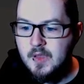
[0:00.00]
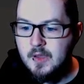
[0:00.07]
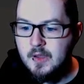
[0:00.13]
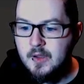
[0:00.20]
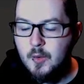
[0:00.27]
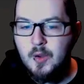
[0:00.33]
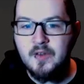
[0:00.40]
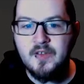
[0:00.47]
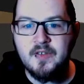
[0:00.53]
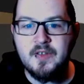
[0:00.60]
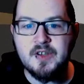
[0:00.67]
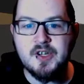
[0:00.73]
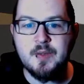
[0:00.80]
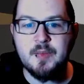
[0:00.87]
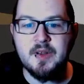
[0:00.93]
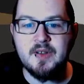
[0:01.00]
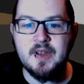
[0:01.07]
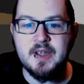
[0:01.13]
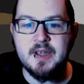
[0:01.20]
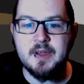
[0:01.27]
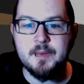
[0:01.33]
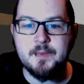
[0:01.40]
qualify for the Champions
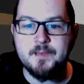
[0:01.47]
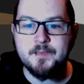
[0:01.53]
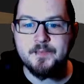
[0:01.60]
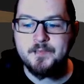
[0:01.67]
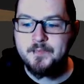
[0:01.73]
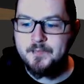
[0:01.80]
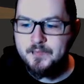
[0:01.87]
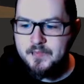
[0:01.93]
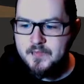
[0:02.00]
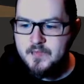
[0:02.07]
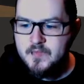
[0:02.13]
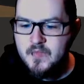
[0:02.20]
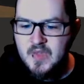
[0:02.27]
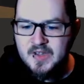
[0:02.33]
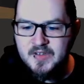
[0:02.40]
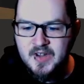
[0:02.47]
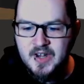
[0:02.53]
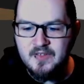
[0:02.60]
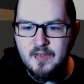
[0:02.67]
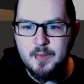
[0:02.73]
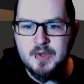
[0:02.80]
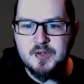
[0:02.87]
League. It's the kind of
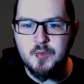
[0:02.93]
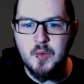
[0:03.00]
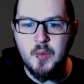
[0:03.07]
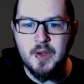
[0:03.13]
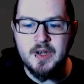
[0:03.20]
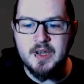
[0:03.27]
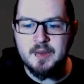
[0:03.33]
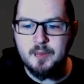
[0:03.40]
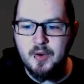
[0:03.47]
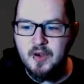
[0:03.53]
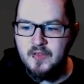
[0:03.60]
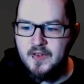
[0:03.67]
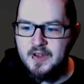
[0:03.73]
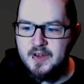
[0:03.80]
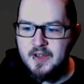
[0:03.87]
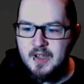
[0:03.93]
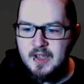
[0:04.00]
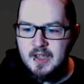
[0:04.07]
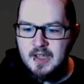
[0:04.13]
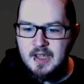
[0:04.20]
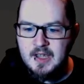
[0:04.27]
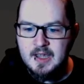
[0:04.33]
ambition we want. Perfect.
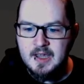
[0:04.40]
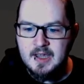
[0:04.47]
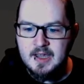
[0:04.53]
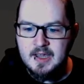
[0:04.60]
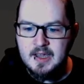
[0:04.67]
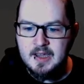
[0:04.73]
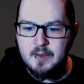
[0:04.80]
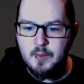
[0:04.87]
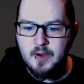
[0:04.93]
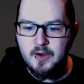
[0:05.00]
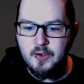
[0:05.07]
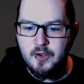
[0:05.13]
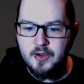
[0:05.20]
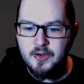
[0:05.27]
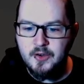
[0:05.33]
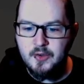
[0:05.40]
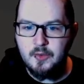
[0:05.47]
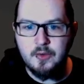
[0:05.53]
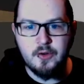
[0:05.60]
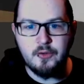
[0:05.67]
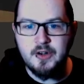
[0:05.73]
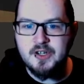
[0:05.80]
We're going to
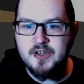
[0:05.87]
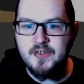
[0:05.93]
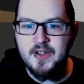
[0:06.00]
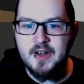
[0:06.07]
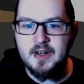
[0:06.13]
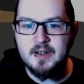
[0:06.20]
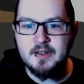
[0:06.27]
reach the final.